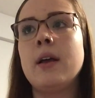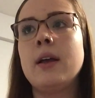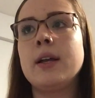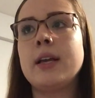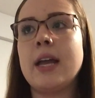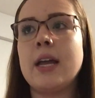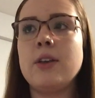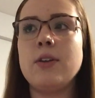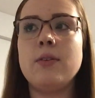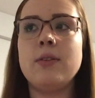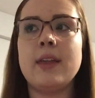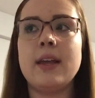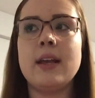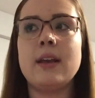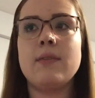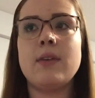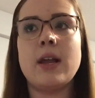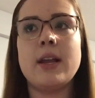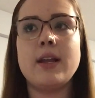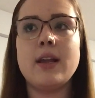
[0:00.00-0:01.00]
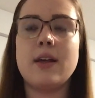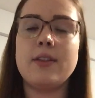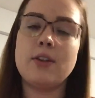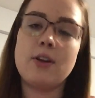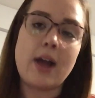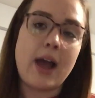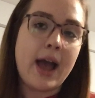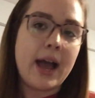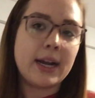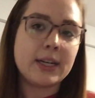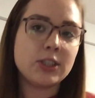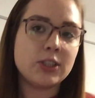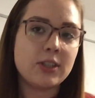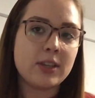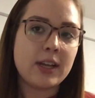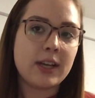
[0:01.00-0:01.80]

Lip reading: Can you think of any other action